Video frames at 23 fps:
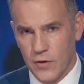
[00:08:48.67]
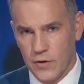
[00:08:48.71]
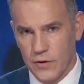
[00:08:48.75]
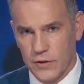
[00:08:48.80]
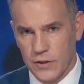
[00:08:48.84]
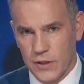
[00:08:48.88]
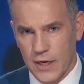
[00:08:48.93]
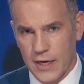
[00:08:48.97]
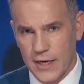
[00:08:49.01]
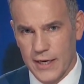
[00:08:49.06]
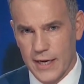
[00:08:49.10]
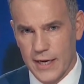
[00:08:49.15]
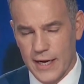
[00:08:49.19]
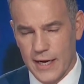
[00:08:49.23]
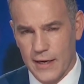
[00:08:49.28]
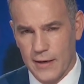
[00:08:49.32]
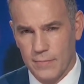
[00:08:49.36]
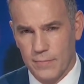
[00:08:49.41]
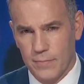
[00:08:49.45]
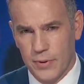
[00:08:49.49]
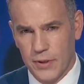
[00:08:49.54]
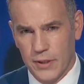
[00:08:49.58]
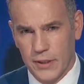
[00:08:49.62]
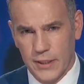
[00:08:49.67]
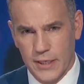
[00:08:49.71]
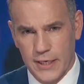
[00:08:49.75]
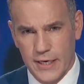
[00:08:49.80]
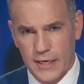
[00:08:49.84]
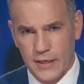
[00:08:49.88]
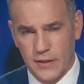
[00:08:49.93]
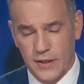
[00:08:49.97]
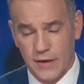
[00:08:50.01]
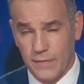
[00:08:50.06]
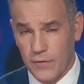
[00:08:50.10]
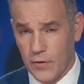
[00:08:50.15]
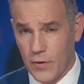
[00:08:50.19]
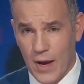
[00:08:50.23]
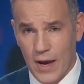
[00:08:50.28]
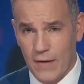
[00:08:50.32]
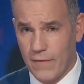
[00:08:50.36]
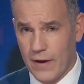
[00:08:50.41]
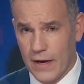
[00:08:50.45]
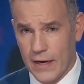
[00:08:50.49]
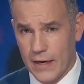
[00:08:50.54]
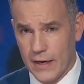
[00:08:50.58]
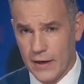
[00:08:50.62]
could have led to Jacob turning
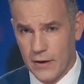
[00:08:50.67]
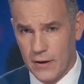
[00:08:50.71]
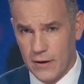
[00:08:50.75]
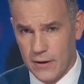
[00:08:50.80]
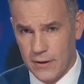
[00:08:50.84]
around with a